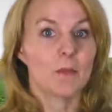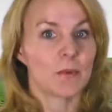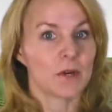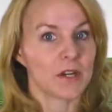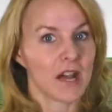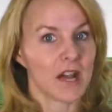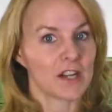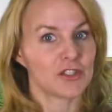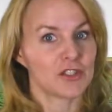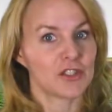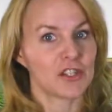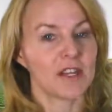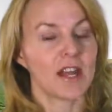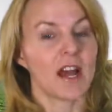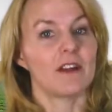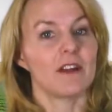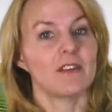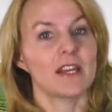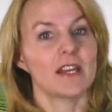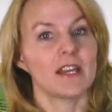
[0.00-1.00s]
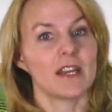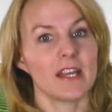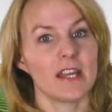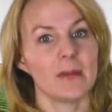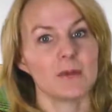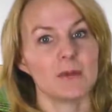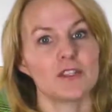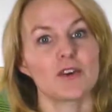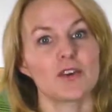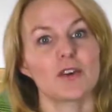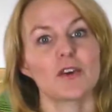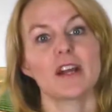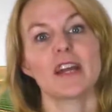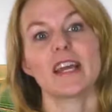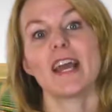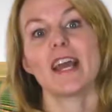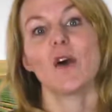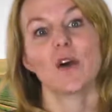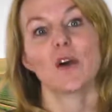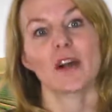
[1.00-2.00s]
Production of
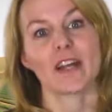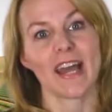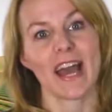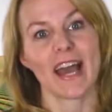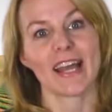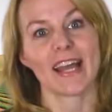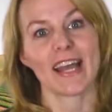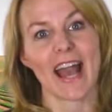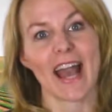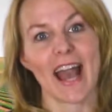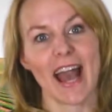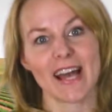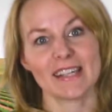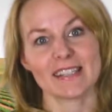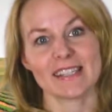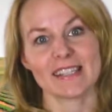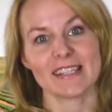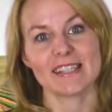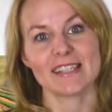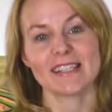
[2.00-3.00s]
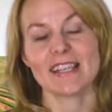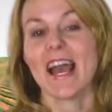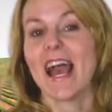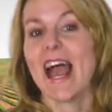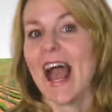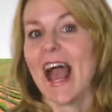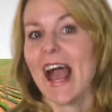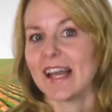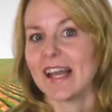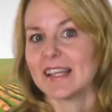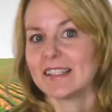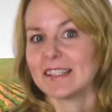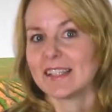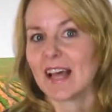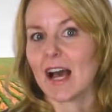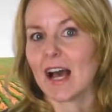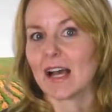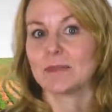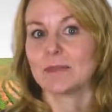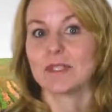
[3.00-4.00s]
inhibitory organic acids,
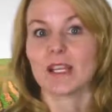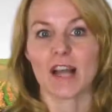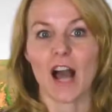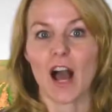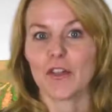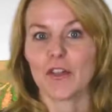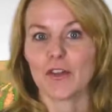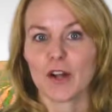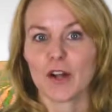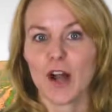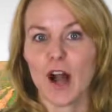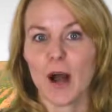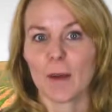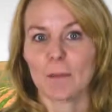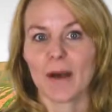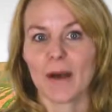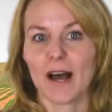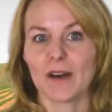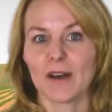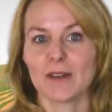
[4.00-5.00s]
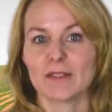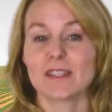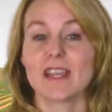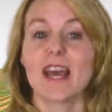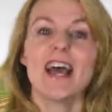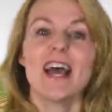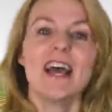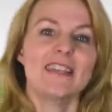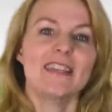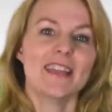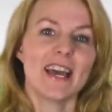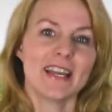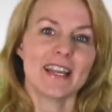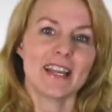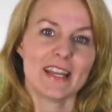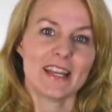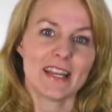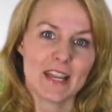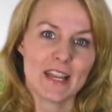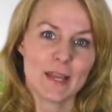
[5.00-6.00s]
enzymes, and other compounds that
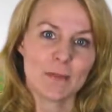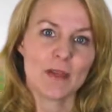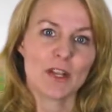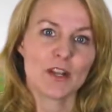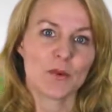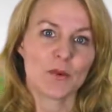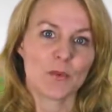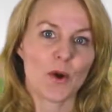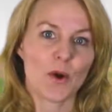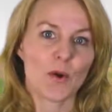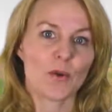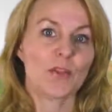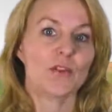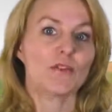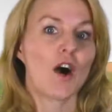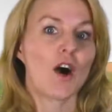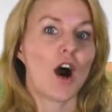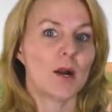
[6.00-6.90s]
inhibit growth of